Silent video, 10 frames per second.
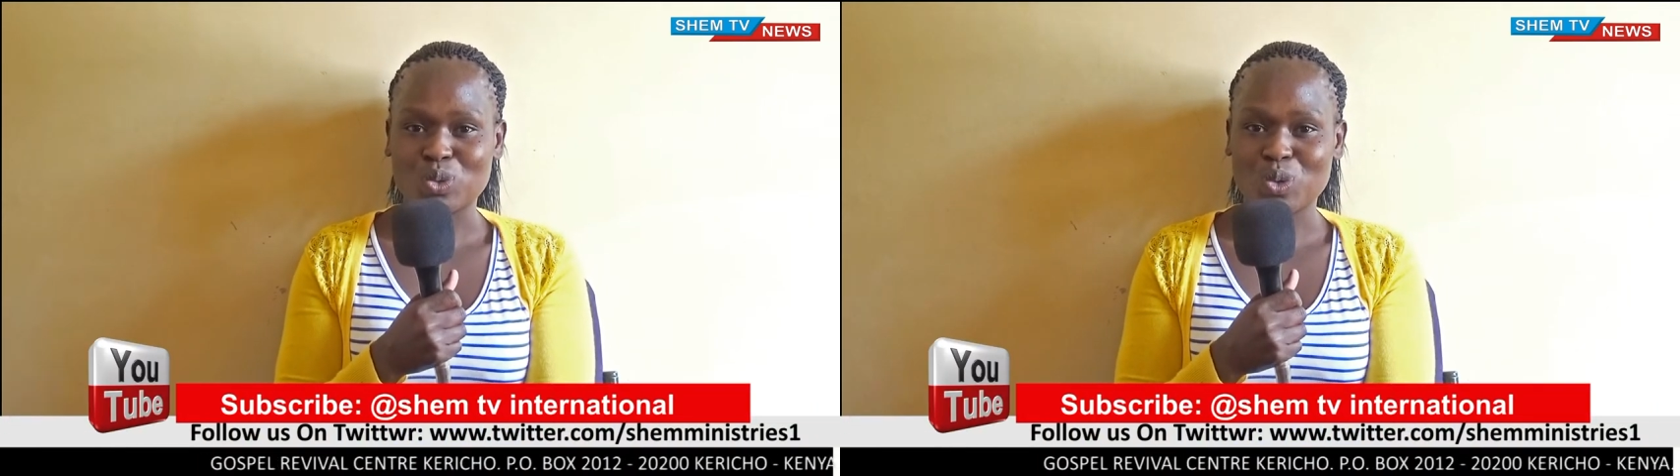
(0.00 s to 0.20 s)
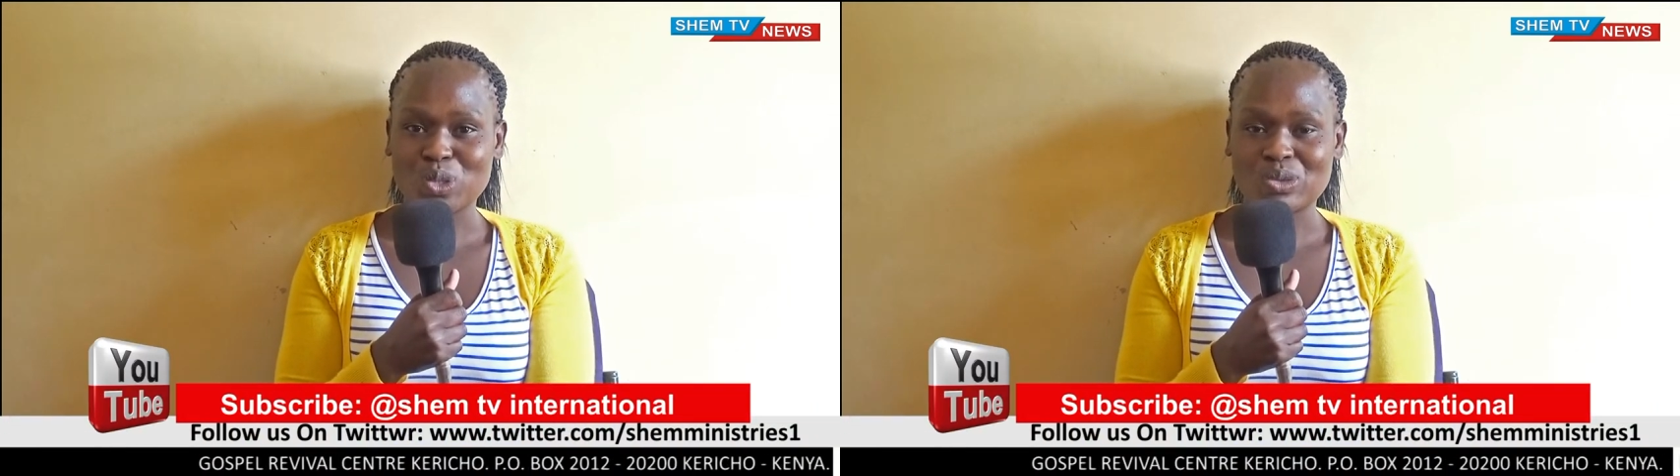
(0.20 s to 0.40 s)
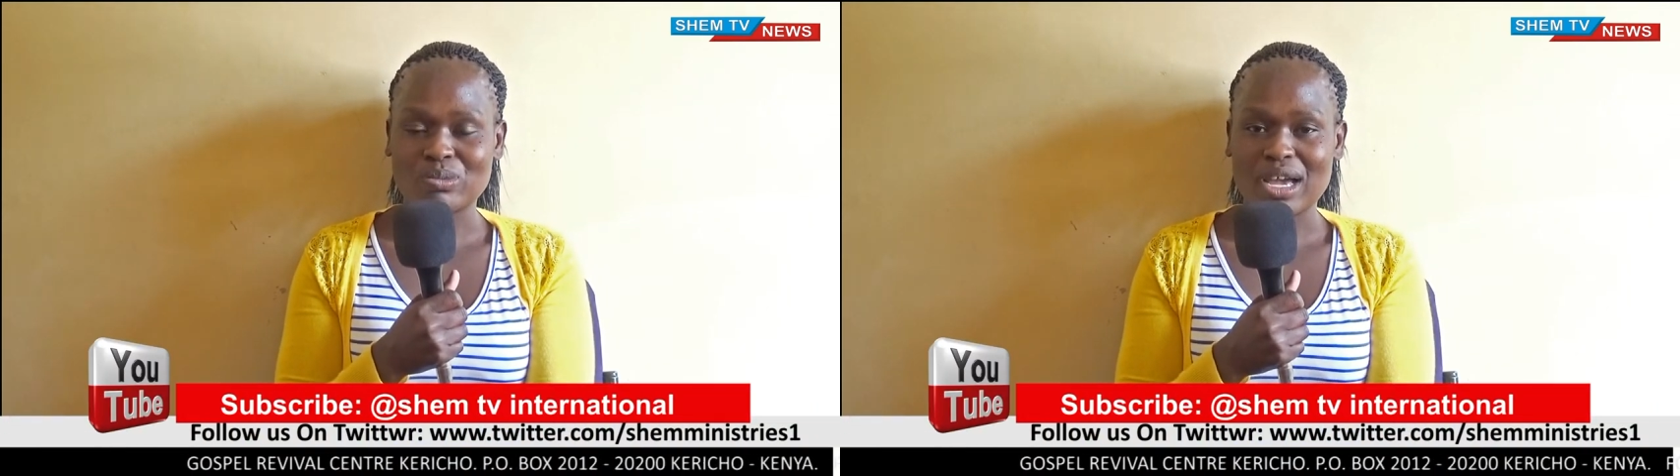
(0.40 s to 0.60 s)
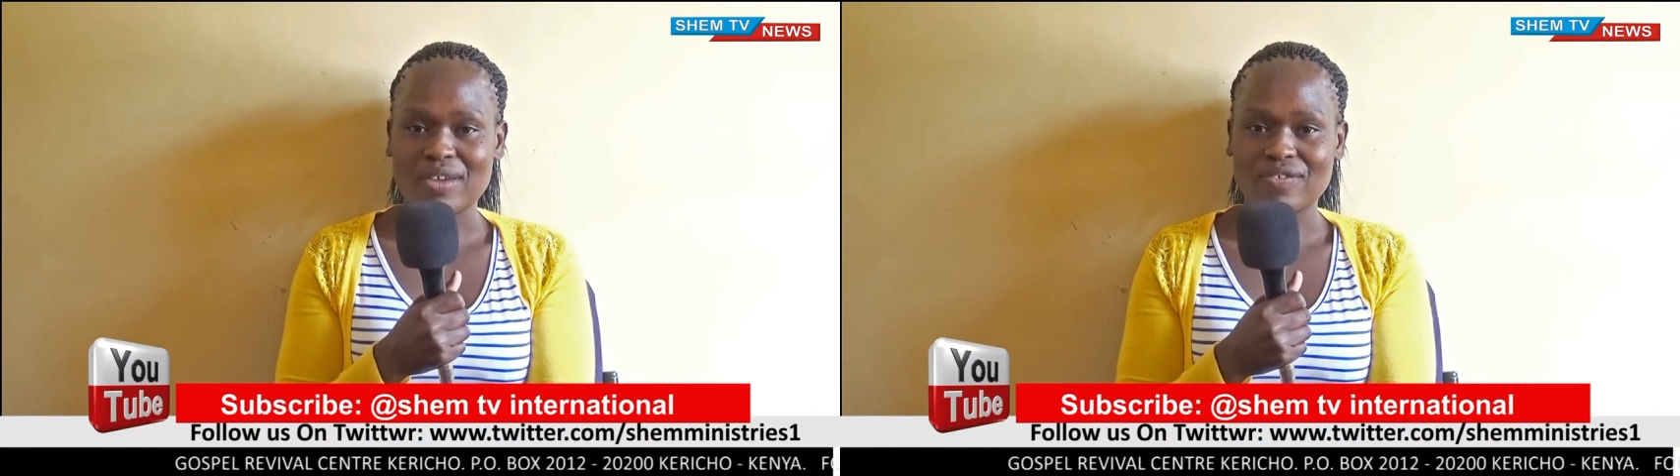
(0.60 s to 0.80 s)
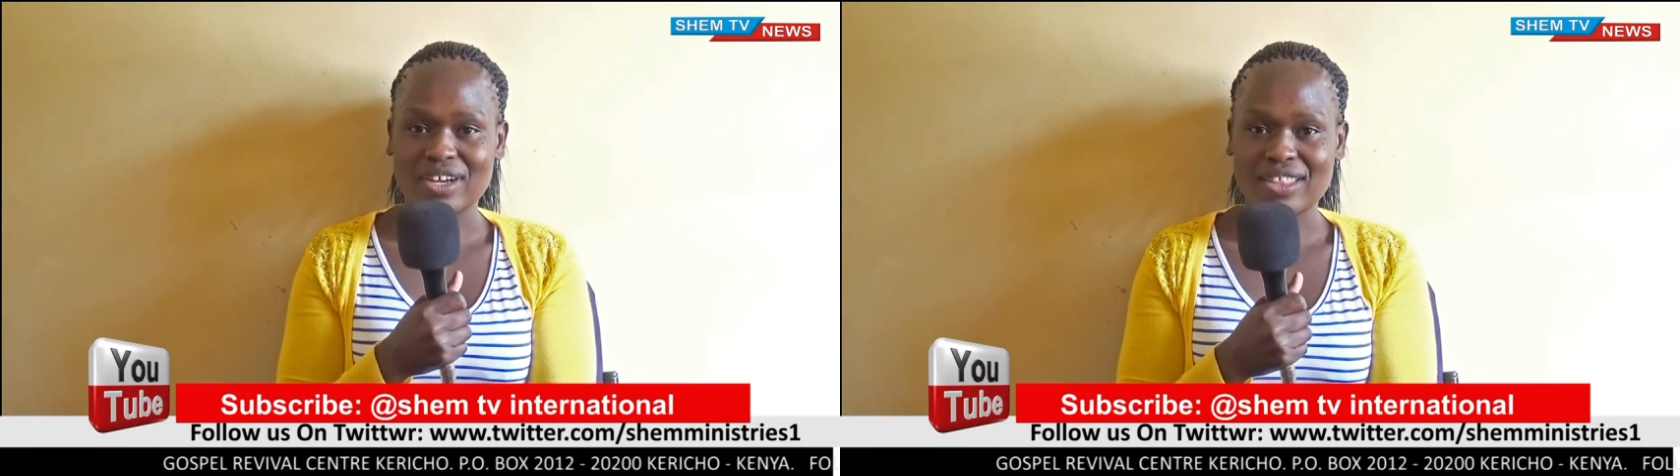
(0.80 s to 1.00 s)
go to my
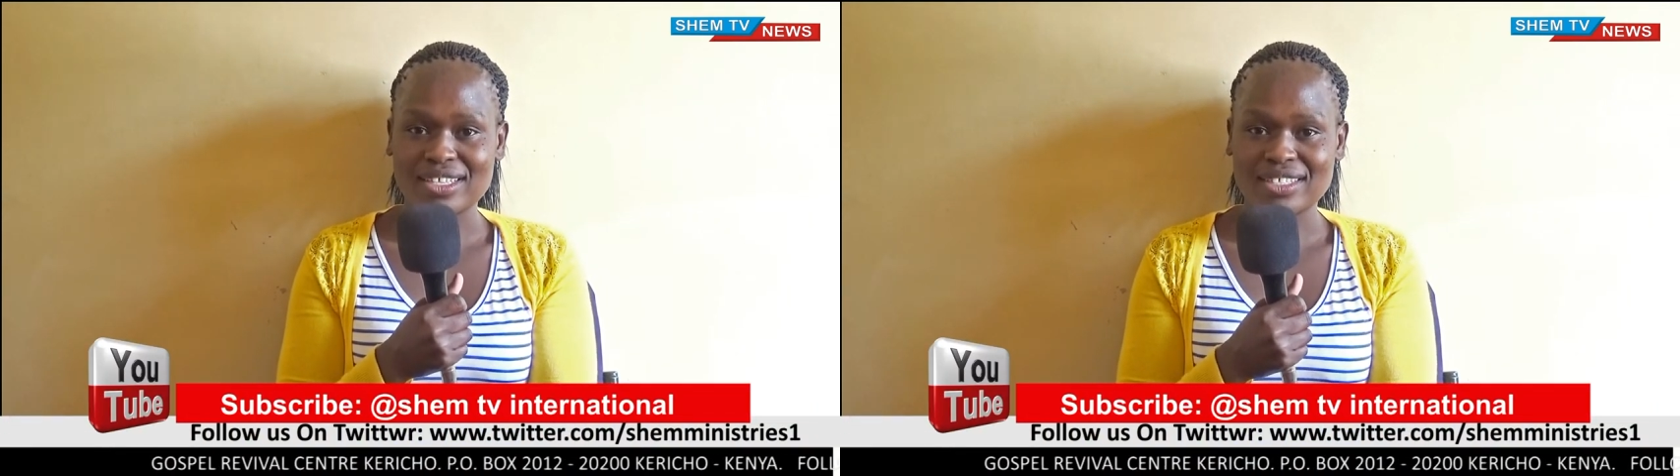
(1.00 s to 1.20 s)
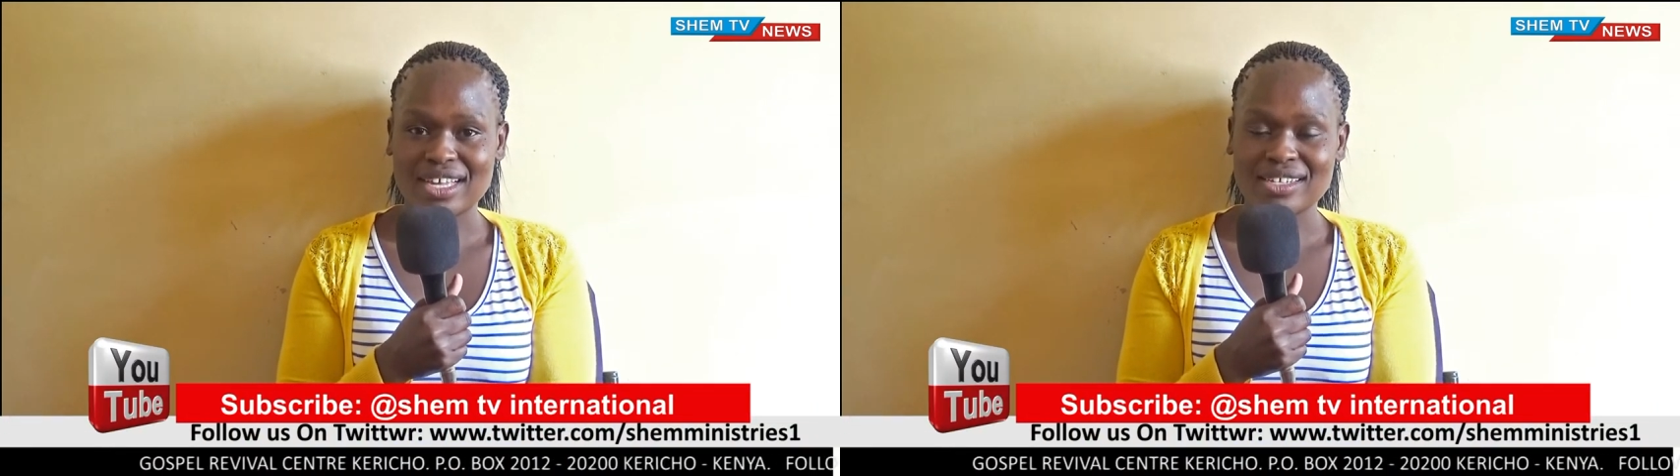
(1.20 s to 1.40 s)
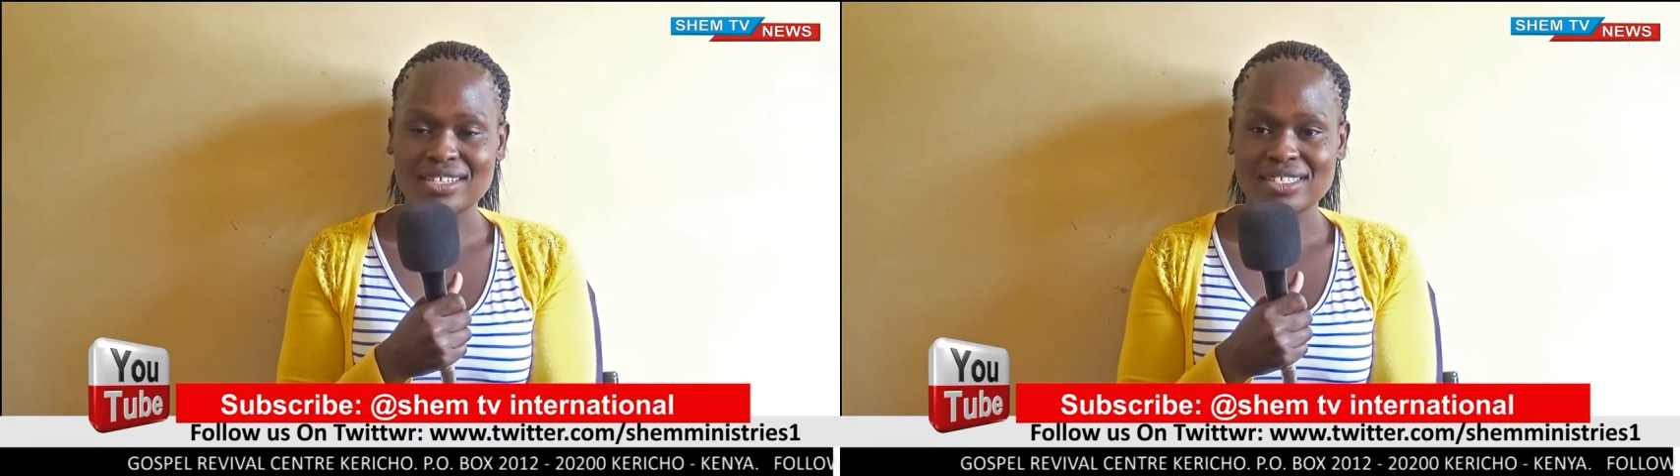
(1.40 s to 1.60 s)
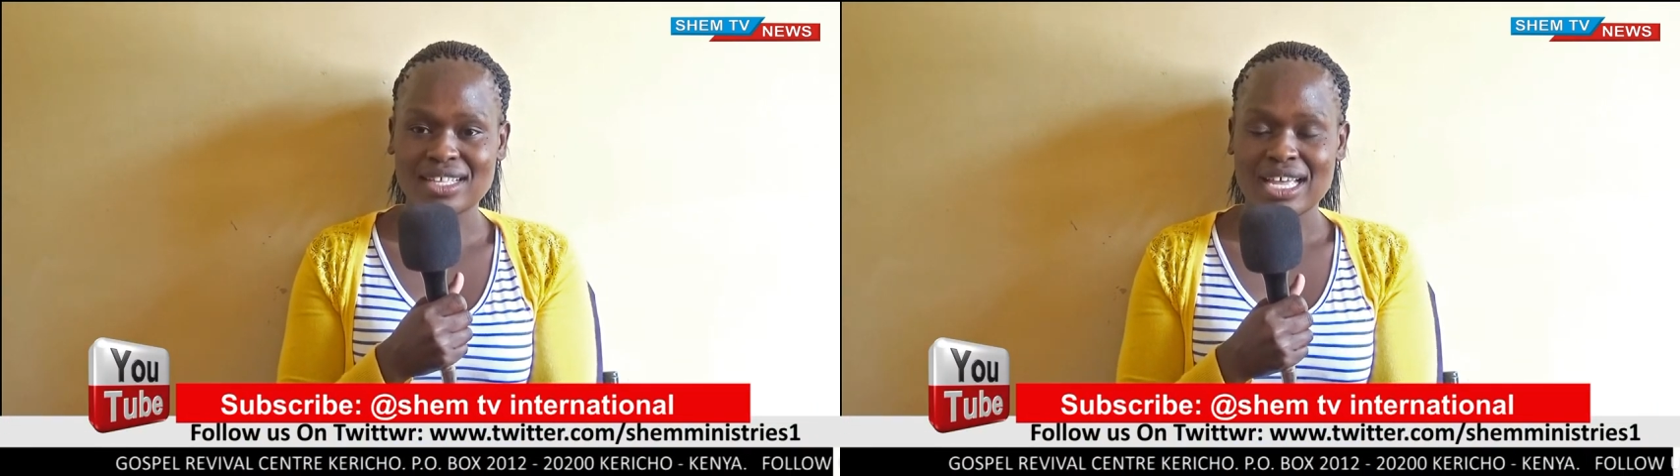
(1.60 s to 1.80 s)
further studies.